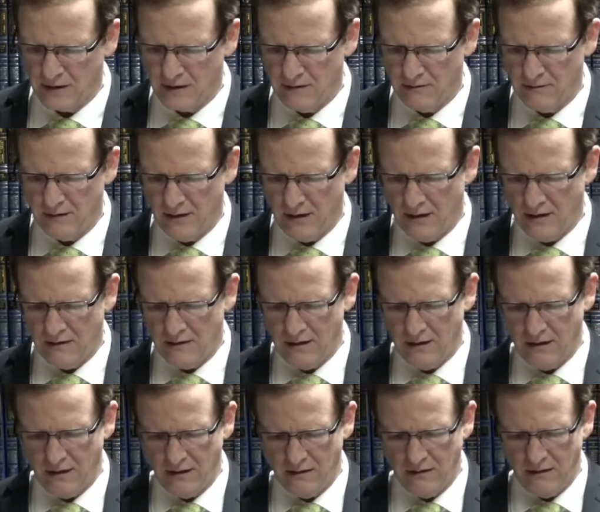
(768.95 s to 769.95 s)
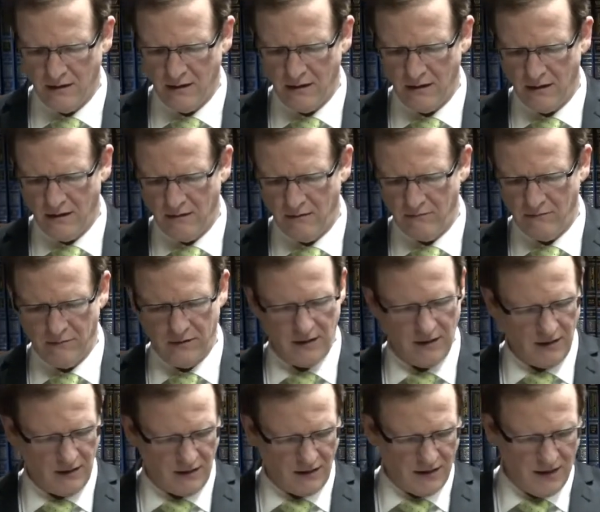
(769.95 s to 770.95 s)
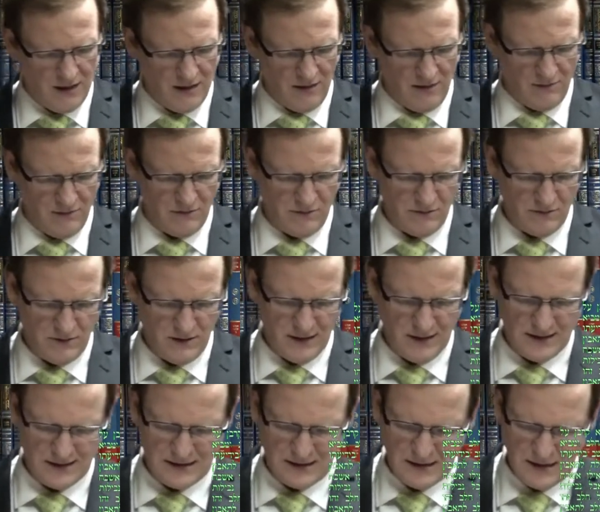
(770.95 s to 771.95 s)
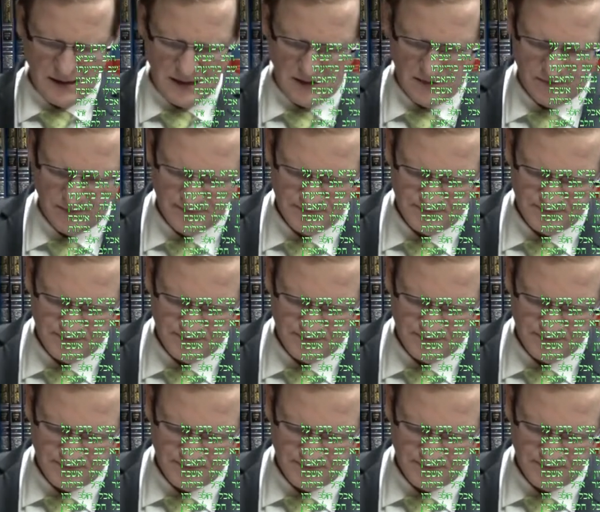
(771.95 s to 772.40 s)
the the the the king, the nasi.